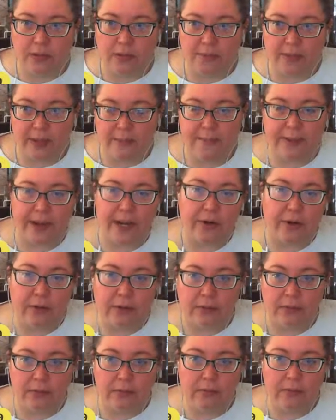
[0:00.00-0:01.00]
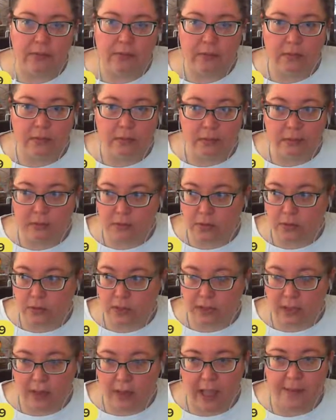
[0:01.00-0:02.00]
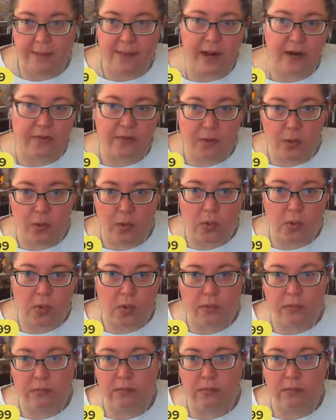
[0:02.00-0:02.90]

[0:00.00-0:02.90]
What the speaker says: be better, to climb out of the hole,